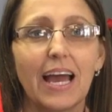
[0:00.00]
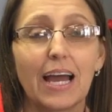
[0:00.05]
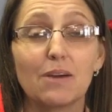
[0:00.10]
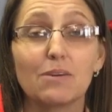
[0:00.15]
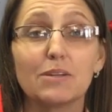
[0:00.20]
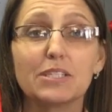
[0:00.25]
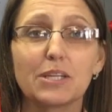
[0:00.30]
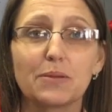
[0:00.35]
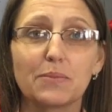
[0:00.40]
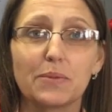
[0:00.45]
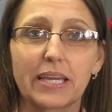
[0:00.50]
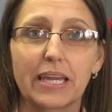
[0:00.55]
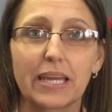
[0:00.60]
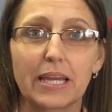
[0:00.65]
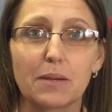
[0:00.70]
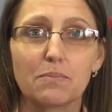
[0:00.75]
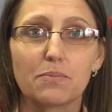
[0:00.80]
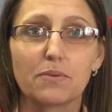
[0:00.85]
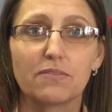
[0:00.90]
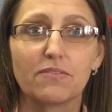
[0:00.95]
Our summer
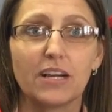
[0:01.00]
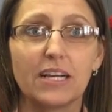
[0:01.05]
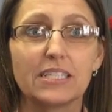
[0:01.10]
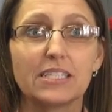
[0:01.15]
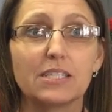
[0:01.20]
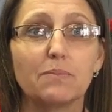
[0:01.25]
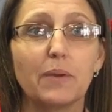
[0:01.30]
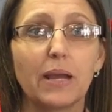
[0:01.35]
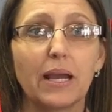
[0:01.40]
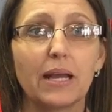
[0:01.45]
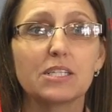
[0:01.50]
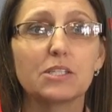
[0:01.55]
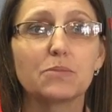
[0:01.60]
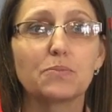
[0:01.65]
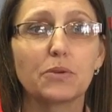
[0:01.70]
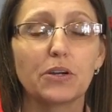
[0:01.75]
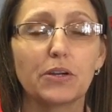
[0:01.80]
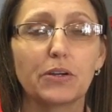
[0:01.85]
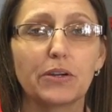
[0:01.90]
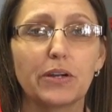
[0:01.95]
camp provides a balanced
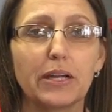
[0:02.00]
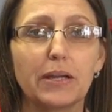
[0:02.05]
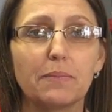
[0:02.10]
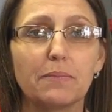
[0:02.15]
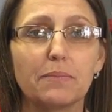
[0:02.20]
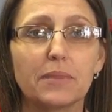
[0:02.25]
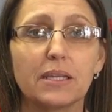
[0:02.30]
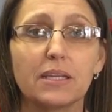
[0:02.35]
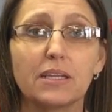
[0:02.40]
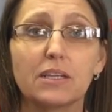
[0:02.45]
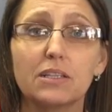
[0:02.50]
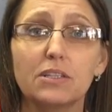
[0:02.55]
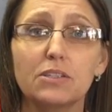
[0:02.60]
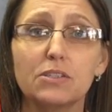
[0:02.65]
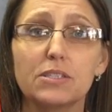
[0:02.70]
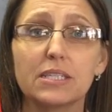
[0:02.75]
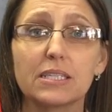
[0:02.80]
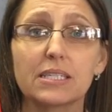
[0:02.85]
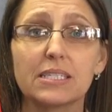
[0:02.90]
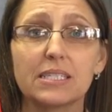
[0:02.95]
program that
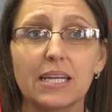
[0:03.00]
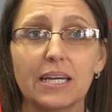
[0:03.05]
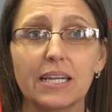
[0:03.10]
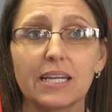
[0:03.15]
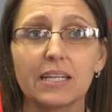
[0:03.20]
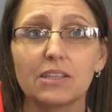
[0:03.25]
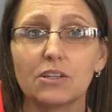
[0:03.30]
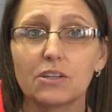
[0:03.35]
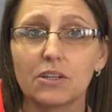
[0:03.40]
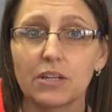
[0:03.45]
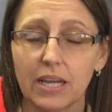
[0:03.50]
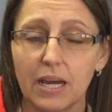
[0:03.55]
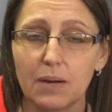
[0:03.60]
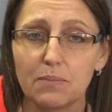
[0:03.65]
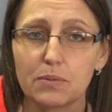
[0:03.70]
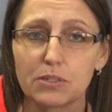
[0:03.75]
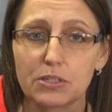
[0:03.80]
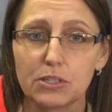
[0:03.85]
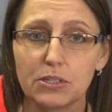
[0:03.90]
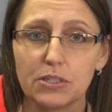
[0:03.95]
includes exciting learning
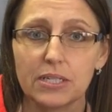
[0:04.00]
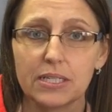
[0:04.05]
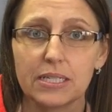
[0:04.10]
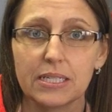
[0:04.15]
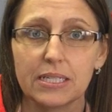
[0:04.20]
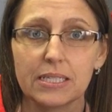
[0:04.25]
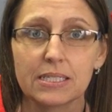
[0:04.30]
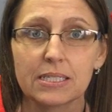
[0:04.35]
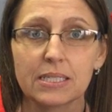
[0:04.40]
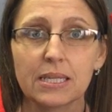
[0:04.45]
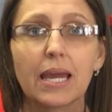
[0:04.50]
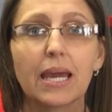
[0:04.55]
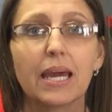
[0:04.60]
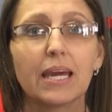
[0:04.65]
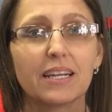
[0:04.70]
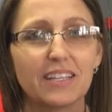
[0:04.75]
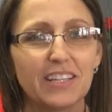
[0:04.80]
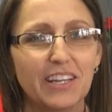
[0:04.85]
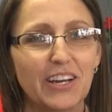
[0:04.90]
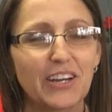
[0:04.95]
opportunities
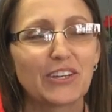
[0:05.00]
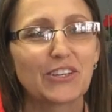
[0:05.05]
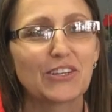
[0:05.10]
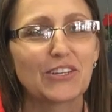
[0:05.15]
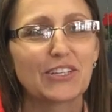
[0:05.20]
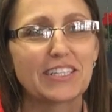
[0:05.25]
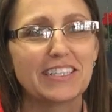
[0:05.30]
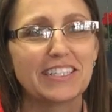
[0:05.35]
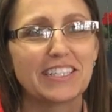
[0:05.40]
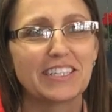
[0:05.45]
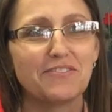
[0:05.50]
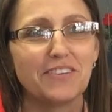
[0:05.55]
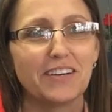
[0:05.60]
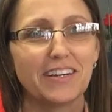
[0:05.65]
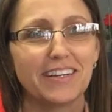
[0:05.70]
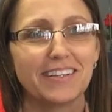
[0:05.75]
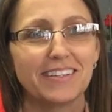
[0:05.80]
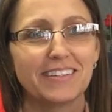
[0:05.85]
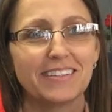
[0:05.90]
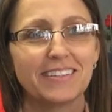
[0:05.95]
and a lot of good clean
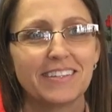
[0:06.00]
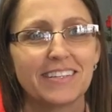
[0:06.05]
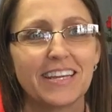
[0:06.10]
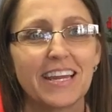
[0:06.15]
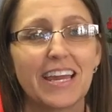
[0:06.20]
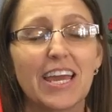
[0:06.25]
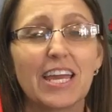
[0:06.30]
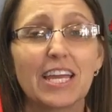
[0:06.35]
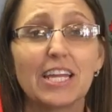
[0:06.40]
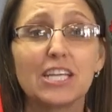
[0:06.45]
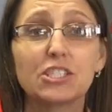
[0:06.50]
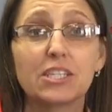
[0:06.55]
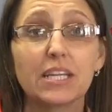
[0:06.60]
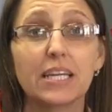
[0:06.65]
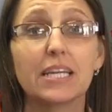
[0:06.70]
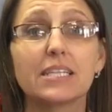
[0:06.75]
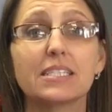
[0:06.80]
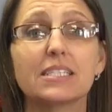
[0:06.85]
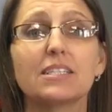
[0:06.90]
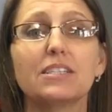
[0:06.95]
fun. Each
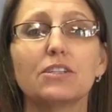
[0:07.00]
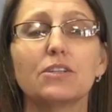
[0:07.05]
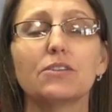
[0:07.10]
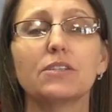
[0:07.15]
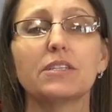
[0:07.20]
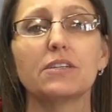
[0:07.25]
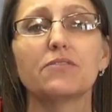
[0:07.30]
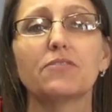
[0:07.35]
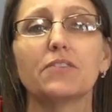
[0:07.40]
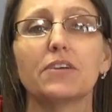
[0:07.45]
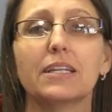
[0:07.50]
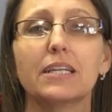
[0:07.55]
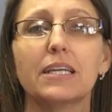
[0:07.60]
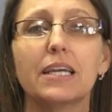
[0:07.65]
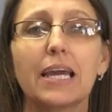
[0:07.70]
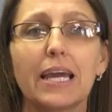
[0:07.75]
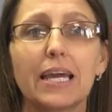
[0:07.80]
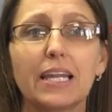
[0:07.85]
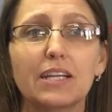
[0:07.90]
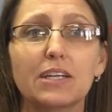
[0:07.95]
day is a little different.
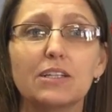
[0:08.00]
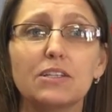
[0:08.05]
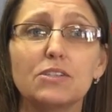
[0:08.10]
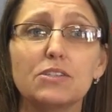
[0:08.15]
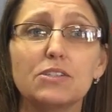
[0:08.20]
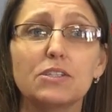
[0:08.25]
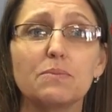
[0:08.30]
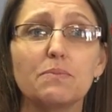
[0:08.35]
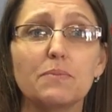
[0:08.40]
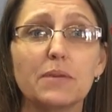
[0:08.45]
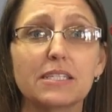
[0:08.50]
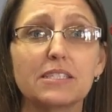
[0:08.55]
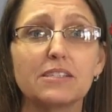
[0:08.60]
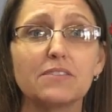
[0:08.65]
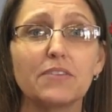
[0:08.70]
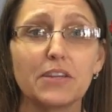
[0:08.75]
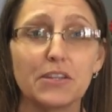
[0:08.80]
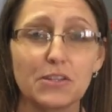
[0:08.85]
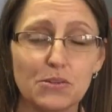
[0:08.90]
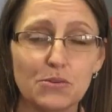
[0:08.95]
It includes a mix
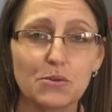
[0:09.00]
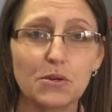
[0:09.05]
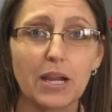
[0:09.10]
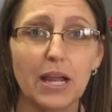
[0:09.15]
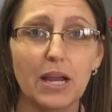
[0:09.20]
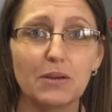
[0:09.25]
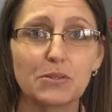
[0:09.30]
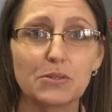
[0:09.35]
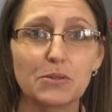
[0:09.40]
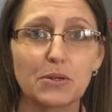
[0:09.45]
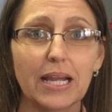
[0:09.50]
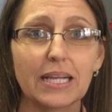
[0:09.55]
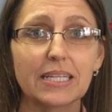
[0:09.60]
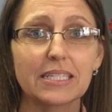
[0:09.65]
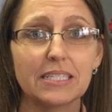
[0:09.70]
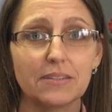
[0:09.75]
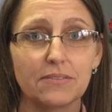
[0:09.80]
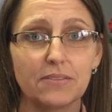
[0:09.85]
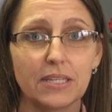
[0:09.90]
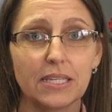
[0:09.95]
of indoor outdoor
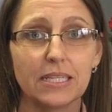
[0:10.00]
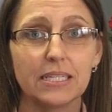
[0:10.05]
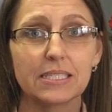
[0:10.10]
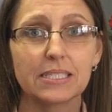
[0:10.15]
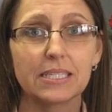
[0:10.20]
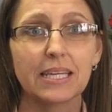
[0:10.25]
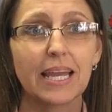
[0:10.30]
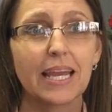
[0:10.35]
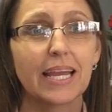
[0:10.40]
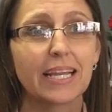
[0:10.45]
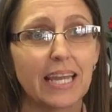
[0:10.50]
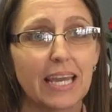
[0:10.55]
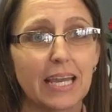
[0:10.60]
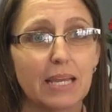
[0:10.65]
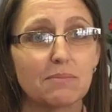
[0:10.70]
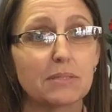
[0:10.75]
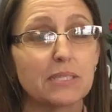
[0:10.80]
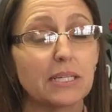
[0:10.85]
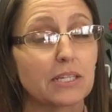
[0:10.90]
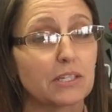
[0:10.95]
activities and
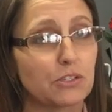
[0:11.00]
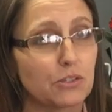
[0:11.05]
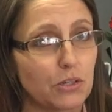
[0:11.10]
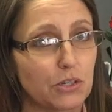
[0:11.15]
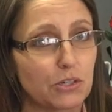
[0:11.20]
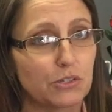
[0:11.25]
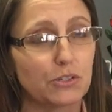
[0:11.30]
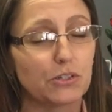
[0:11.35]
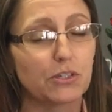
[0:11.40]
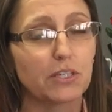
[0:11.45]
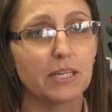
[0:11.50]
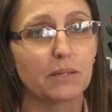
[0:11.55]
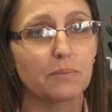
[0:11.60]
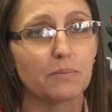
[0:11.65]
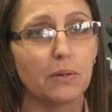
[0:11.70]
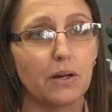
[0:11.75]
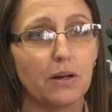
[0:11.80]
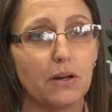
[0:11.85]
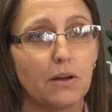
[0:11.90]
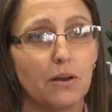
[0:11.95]
games like structured
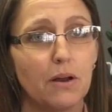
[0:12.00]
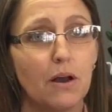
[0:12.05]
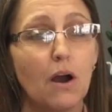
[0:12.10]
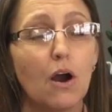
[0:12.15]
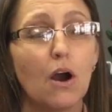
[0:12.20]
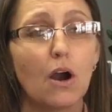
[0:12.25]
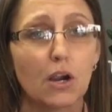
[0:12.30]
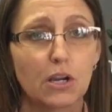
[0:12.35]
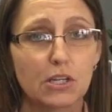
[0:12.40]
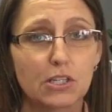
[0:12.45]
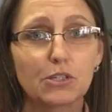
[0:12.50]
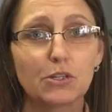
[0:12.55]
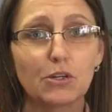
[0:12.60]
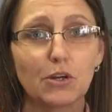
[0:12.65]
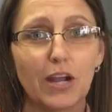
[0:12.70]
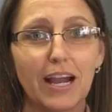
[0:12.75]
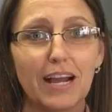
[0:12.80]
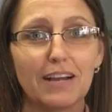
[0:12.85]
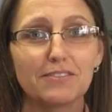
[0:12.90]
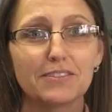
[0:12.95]
kickball, arts and
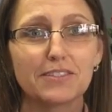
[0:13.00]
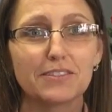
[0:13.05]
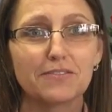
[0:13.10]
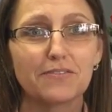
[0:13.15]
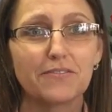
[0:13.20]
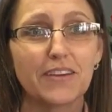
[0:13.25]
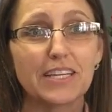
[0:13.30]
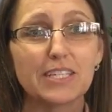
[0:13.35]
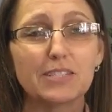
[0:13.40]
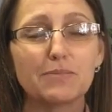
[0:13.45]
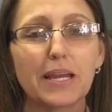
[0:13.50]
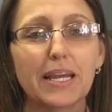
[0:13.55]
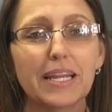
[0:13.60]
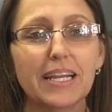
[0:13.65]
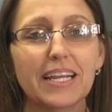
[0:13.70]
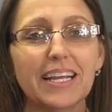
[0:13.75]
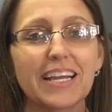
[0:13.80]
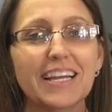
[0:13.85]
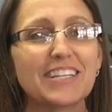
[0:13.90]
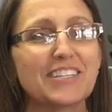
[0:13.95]
crafts, face
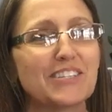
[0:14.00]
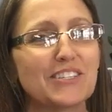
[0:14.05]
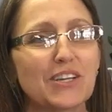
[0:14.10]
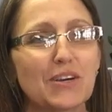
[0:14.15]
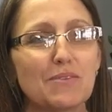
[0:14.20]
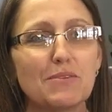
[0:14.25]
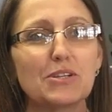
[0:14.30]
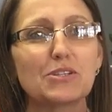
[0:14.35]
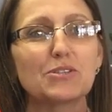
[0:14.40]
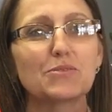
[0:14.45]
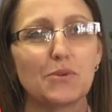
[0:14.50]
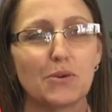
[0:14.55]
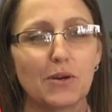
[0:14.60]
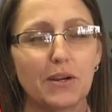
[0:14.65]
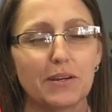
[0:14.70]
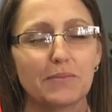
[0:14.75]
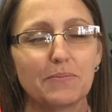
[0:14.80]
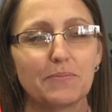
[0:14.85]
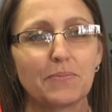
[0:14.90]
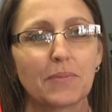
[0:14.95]
painting, and so much
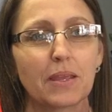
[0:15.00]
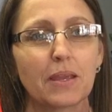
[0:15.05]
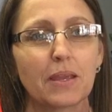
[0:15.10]
more.